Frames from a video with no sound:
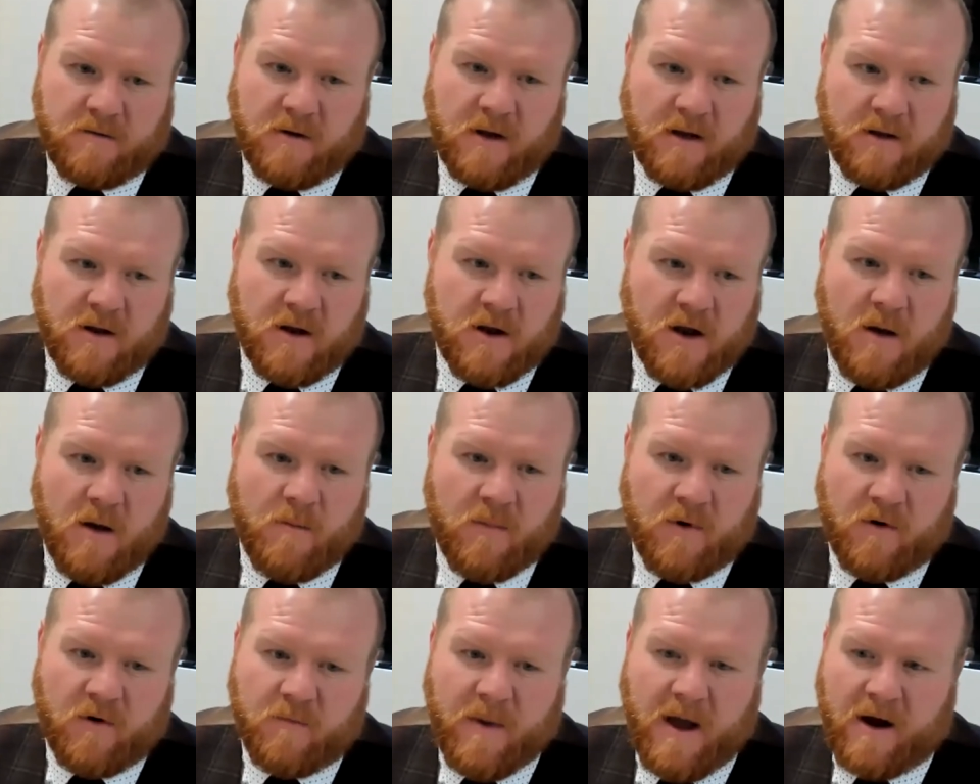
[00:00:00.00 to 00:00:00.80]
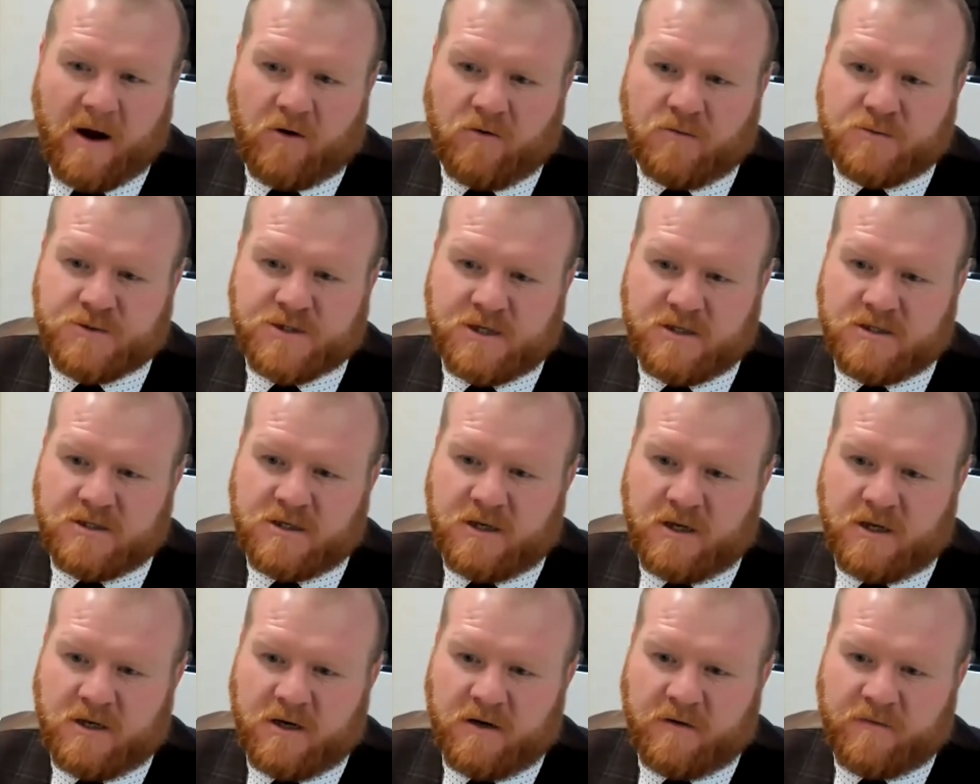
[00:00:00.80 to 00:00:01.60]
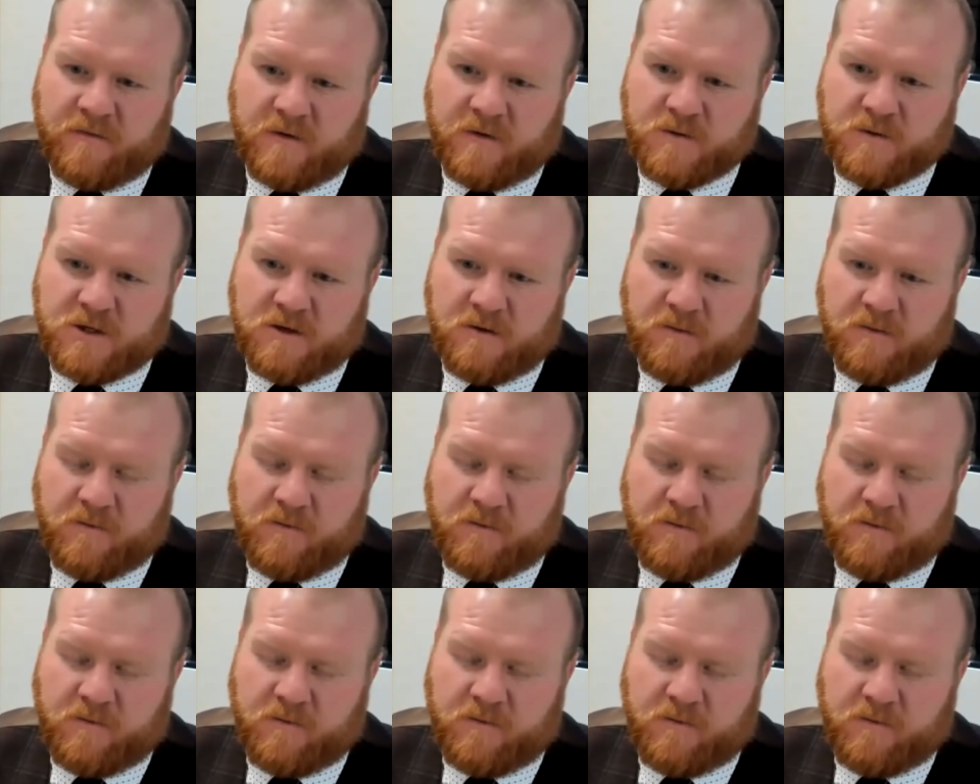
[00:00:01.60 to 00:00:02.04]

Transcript: number of bankruptcies in the near future.